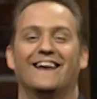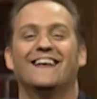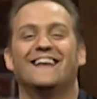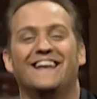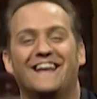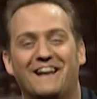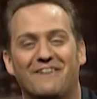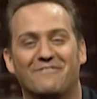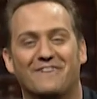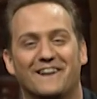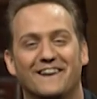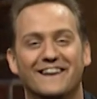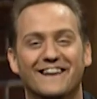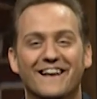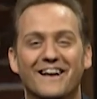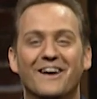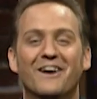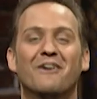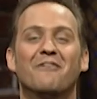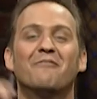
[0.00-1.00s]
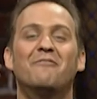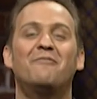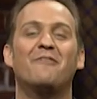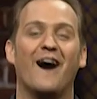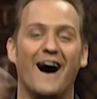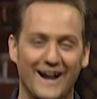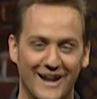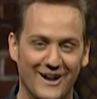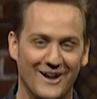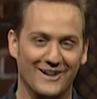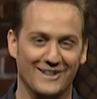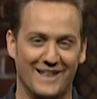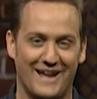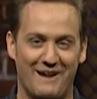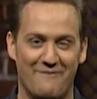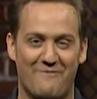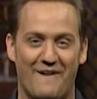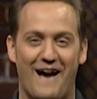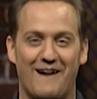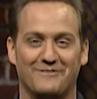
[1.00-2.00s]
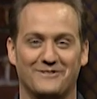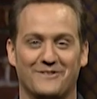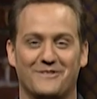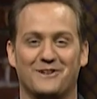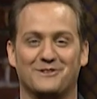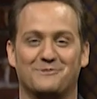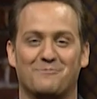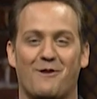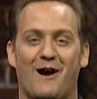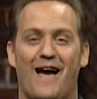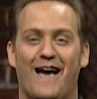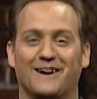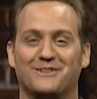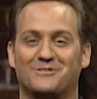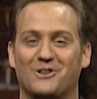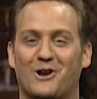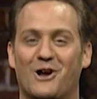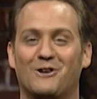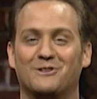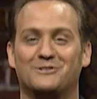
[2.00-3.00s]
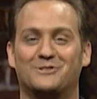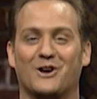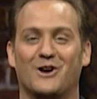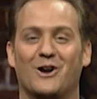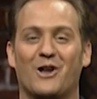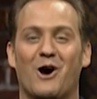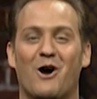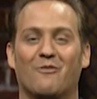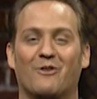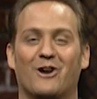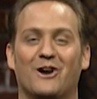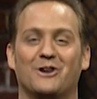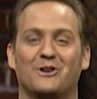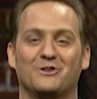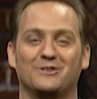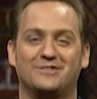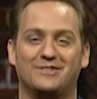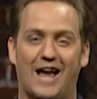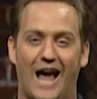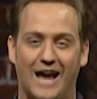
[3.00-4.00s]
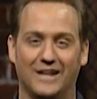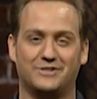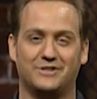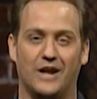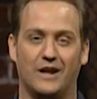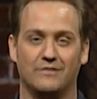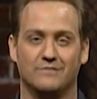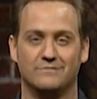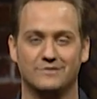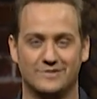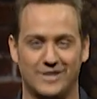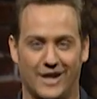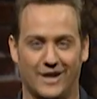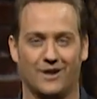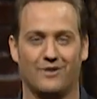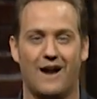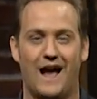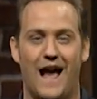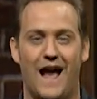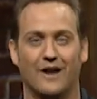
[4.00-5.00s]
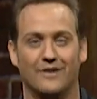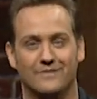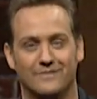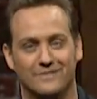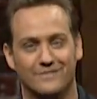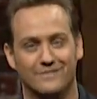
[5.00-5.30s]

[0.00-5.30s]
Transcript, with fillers: an even funnier leaf after this break, so don't turn over a new station. Stick around.